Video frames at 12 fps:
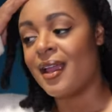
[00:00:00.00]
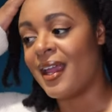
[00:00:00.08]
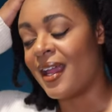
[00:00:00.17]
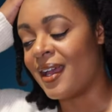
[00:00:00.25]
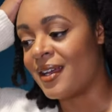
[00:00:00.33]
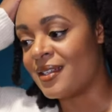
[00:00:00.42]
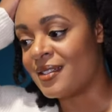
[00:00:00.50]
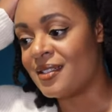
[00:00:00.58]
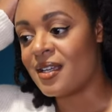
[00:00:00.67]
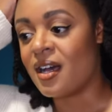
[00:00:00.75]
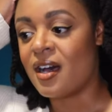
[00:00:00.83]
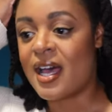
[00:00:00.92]
and
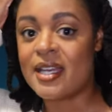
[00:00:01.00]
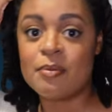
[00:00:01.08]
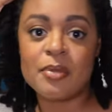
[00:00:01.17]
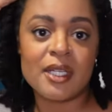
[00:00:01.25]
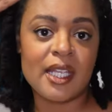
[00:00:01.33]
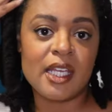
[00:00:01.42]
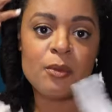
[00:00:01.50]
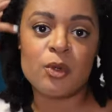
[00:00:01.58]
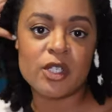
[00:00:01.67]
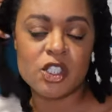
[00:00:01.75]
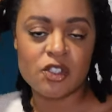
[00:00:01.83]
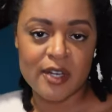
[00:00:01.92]
I didn't put any
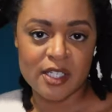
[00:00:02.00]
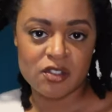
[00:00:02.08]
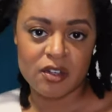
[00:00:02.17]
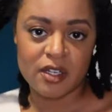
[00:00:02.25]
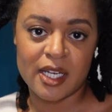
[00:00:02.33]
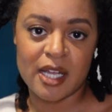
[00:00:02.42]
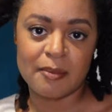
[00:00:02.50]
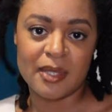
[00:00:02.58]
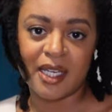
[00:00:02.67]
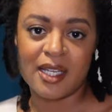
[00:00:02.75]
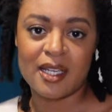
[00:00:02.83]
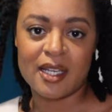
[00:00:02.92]
moisturizer I'm
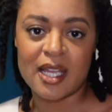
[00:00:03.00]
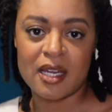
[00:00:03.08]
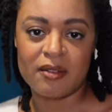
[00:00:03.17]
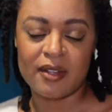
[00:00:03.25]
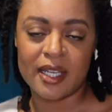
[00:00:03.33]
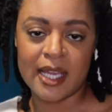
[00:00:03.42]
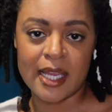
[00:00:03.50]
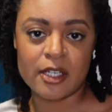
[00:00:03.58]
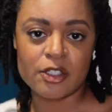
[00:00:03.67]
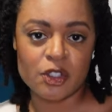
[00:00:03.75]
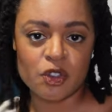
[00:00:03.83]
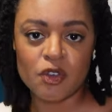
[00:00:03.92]
letting it kind of like
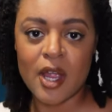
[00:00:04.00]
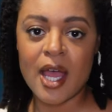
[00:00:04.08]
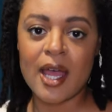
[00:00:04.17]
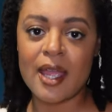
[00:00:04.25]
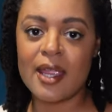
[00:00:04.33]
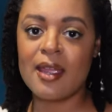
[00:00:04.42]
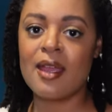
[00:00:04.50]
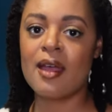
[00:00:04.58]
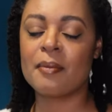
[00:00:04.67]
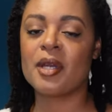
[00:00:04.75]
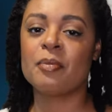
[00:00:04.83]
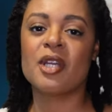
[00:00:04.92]
air dry.
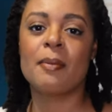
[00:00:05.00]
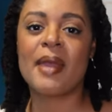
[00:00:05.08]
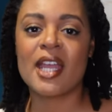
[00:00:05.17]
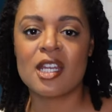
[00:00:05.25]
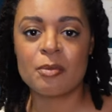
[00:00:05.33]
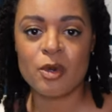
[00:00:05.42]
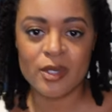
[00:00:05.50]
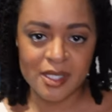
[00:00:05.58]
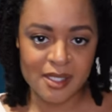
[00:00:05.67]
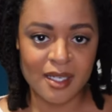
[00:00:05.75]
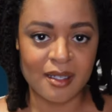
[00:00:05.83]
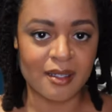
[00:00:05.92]
I'm gonna put it back in a
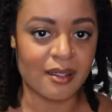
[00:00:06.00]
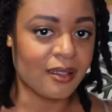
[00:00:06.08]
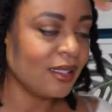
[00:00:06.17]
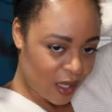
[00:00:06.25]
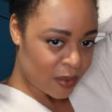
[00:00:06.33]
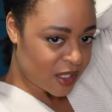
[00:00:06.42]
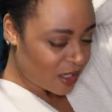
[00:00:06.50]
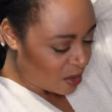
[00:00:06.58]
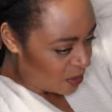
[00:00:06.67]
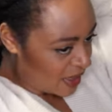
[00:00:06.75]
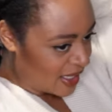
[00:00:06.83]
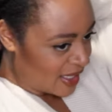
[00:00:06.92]
ponytail. I was
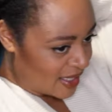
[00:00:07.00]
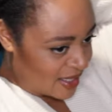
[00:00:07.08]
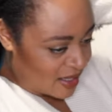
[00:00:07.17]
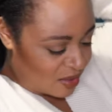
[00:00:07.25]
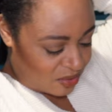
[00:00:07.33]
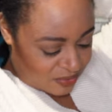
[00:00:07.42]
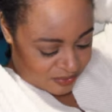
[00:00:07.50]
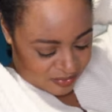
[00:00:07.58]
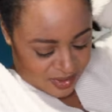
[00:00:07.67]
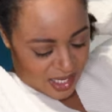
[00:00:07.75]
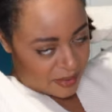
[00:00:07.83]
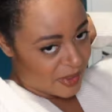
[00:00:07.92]
low-key just,
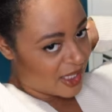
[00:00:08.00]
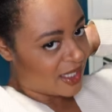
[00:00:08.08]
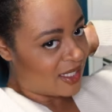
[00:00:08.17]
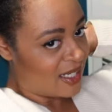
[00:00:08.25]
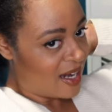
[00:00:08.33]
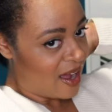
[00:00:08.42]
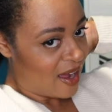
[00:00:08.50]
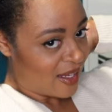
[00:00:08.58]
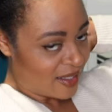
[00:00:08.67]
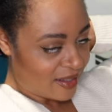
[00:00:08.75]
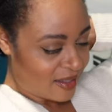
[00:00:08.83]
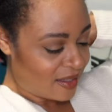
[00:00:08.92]
I'm just
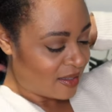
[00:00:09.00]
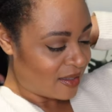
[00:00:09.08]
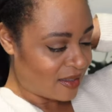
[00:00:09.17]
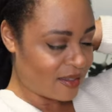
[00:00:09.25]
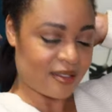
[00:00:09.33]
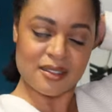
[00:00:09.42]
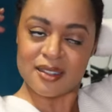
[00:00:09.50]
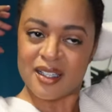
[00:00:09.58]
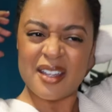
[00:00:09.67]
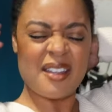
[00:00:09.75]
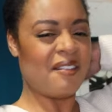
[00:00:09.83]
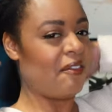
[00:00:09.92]
not
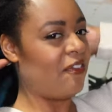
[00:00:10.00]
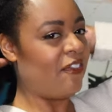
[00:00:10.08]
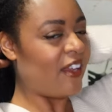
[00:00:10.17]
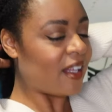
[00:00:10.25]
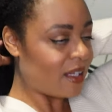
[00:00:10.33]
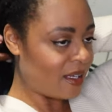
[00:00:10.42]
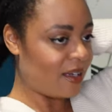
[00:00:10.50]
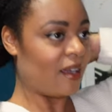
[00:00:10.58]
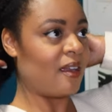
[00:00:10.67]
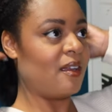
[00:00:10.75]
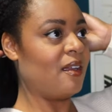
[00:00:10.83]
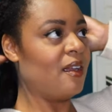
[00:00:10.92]

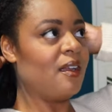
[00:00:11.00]
feeling